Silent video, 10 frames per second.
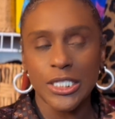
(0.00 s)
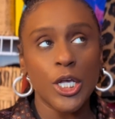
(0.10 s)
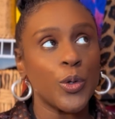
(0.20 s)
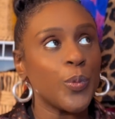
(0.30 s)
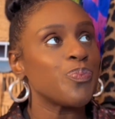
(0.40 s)

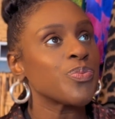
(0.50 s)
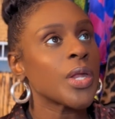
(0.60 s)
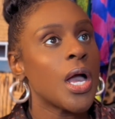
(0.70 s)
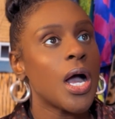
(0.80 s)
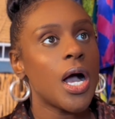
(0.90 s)
So
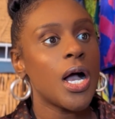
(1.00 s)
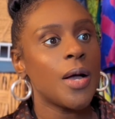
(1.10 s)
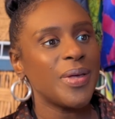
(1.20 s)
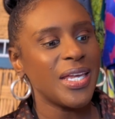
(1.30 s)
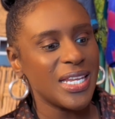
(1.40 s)

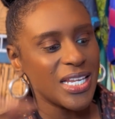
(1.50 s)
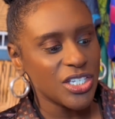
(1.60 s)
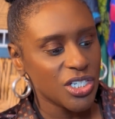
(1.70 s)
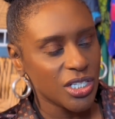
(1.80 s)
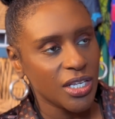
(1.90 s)

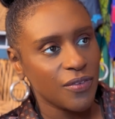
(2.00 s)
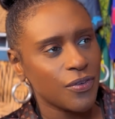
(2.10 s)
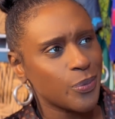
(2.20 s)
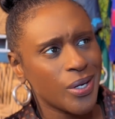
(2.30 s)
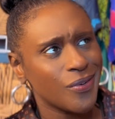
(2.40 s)
initially,
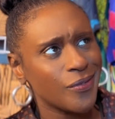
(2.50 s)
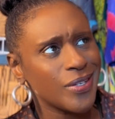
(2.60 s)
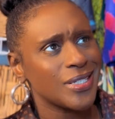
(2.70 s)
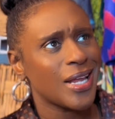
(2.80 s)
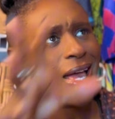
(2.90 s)
for whatever
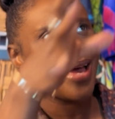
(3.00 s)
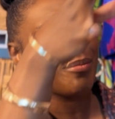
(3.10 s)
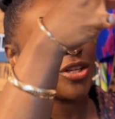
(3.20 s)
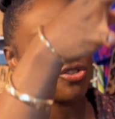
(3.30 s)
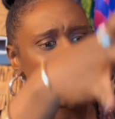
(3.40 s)
reason, I had
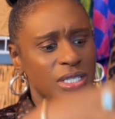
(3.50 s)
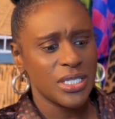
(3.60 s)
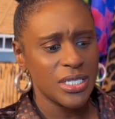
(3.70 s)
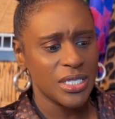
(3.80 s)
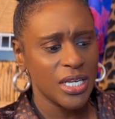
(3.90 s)
my
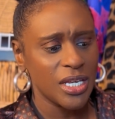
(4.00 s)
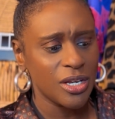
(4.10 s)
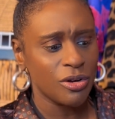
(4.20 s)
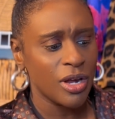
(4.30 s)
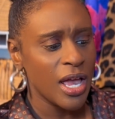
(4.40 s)
dresses
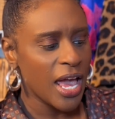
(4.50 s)
here,